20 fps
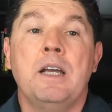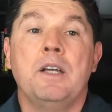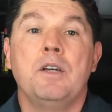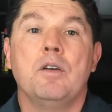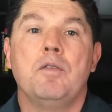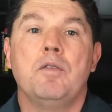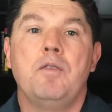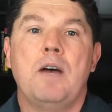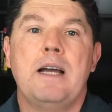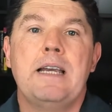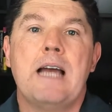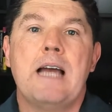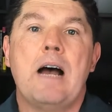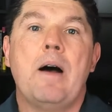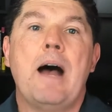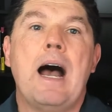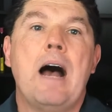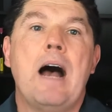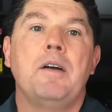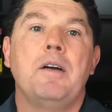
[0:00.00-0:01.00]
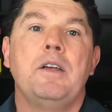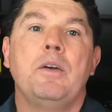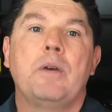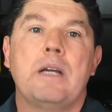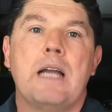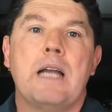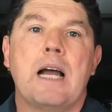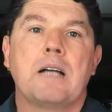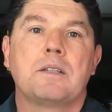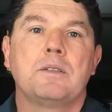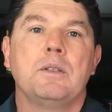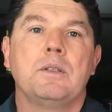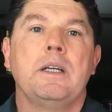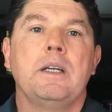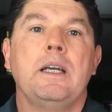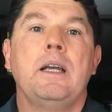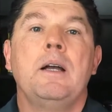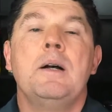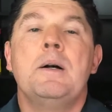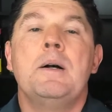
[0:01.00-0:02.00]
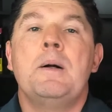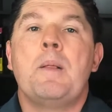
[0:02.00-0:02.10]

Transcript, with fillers: You'll find out how you can actually